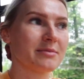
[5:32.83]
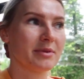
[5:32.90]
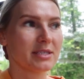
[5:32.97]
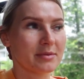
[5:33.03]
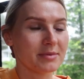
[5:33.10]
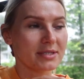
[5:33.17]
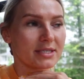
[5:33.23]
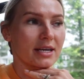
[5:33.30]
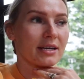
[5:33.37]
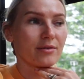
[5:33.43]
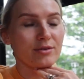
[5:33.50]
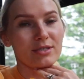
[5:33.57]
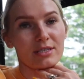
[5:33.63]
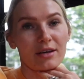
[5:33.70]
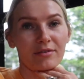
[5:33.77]
My husband said it
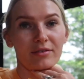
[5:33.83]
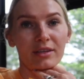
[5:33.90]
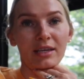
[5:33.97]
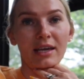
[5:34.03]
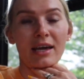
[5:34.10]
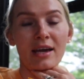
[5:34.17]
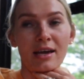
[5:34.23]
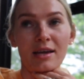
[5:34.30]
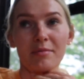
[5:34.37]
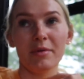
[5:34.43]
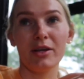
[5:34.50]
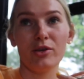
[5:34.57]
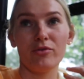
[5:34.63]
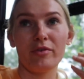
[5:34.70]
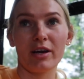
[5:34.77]
was definitely a
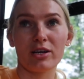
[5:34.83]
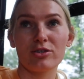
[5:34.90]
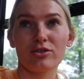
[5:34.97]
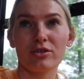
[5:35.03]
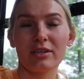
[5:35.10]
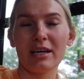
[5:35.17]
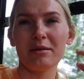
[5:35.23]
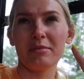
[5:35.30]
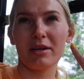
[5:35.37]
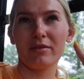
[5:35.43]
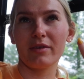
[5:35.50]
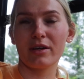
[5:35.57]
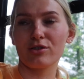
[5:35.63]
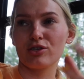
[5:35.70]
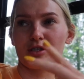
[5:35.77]
manufacturer, not a
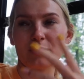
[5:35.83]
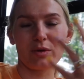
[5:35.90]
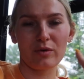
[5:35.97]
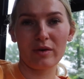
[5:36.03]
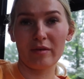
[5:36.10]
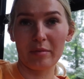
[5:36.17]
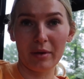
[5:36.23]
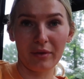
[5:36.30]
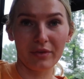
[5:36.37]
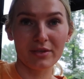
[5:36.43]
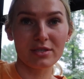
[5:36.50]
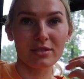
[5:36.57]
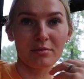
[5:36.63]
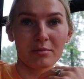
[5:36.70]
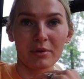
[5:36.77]
manufacturer, but whoever
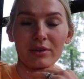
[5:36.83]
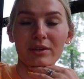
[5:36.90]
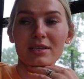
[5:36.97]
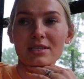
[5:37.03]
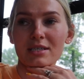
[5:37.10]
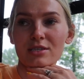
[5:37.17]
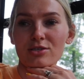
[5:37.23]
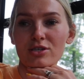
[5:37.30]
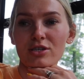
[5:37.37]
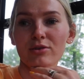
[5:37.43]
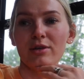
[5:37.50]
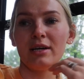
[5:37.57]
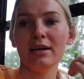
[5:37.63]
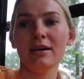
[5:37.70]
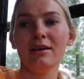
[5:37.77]
built this issue,
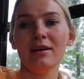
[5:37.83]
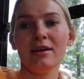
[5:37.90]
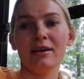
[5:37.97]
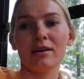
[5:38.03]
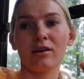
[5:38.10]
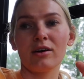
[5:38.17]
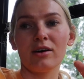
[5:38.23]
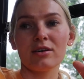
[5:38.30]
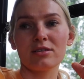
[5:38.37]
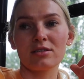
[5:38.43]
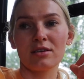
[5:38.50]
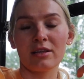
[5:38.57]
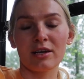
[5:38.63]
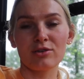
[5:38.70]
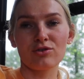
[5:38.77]
and it caused an
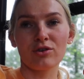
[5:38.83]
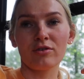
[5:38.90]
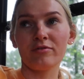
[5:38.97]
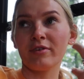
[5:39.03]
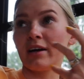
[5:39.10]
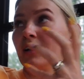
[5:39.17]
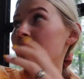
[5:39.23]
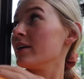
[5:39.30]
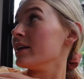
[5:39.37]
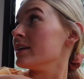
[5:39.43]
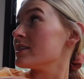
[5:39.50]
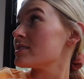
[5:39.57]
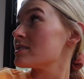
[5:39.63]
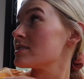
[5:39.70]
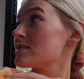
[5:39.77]
electrical fire and
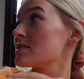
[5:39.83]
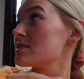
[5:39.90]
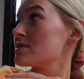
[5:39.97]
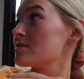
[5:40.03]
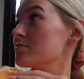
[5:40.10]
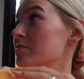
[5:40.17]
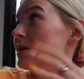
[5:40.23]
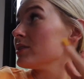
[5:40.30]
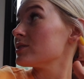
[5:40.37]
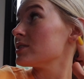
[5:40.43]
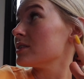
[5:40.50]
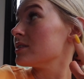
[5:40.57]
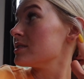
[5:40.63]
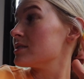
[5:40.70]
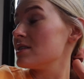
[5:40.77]
it
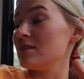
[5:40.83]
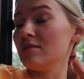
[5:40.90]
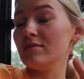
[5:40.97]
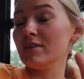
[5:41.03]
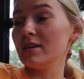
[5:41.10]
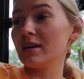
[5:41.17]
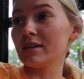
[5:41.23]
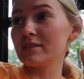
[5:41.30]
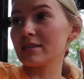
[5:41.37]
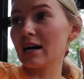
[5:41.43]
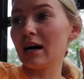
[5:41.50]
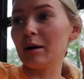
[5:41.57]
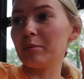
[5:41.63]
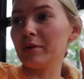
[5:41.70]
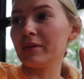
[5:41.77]
melted the TV on
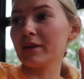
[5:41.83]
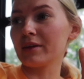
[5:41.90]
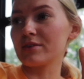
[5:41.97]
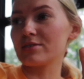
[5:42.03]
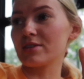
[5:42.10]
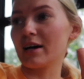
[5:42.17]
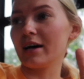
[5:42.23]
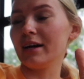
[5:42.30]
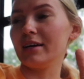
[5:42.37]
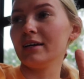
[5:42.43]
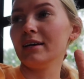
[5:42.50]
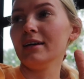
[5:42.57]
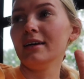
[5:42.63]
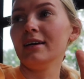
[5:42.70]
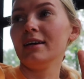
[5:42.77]
top on the other side.
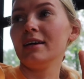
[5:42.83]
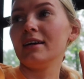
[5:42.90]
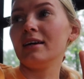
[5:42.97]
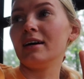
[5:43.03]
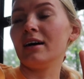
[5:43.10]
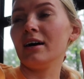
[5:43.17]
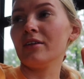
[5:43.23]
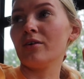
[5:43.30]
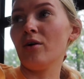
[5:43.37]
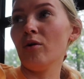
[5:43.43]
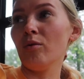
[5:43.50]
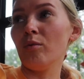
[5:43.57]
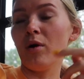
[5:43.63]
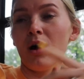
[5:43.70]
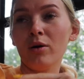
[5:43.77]
The
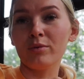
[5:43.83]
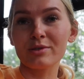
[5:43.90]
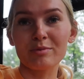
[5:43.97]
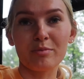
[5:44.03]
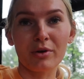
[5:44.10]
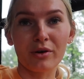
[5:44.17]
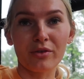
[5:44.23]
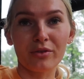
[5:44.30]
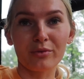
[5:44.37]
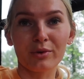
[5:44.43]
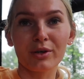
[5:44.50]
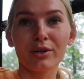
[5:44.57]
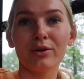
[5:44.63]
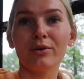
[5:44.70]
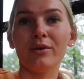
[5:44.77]
whole wall was burnt
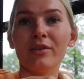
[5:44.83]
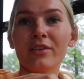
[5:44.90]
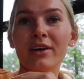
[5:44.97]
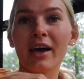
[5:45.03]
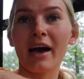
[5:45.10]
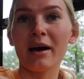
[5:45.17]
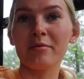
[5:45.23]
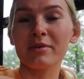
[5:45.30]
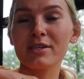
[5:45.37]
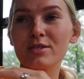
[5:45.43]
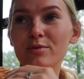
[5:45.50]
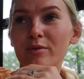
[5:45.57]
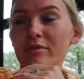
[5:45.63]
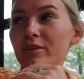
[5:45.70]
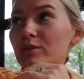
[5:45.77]
through. The cabinets
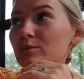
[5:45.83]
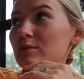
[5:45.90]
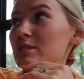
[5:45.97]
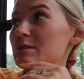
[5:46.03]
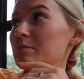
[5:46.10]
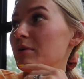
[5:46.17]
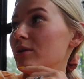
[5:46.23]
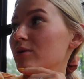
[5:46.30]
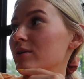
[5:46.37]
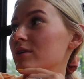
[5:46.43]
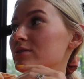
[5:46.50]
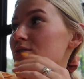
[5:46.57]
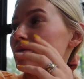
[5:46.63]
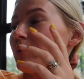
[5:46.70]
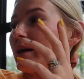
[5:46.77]
were filled with smoke,
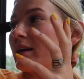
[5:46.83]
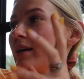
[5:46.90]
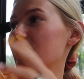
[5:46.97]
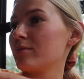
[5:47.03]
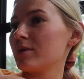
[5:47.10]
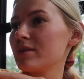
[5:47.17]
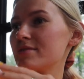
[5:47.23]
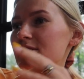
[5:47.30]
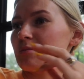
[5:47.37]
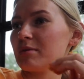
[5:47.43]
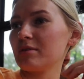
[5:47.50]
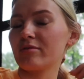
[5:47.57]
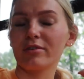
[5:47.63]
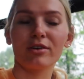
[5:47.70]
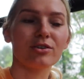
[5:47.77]
so we had to get rid of some of
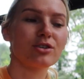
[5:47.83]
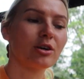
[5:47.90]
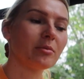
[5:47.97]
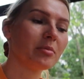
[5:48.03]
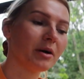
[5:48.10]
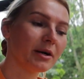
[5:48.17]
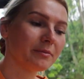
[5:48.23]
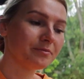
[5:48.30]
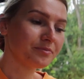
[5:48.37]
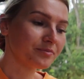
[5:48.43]
the furniture, but